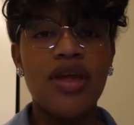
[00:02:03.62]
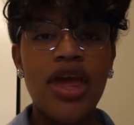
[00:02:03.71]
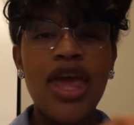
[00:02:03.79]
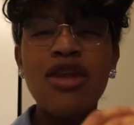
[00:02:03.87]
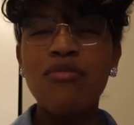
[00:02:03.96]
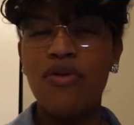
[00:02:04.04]

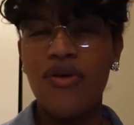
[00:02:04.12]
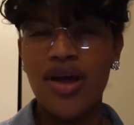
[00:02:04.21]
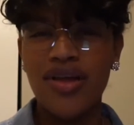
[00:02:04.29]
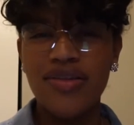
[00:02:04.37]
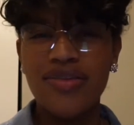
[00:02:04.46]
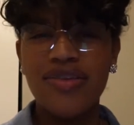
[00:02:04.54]

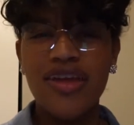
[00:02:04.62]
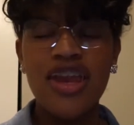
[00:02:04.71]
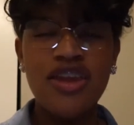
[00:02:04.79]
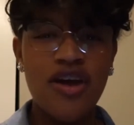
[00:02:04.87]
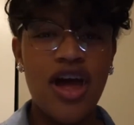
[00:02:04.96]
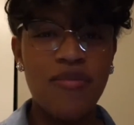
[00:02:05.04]
endpoints
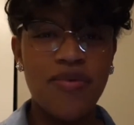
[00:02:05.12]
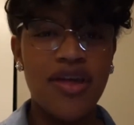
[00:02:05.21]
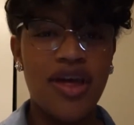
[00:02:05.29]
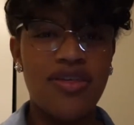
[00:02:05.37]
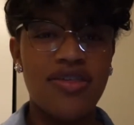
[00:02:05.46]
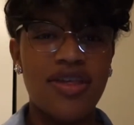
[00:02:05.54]
in your
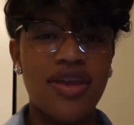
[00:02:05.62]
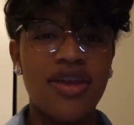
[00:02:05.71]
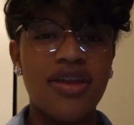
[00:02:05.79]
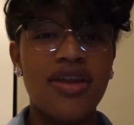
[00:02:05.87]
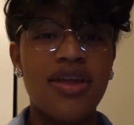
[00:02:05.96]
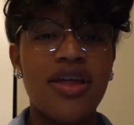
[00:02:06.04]
application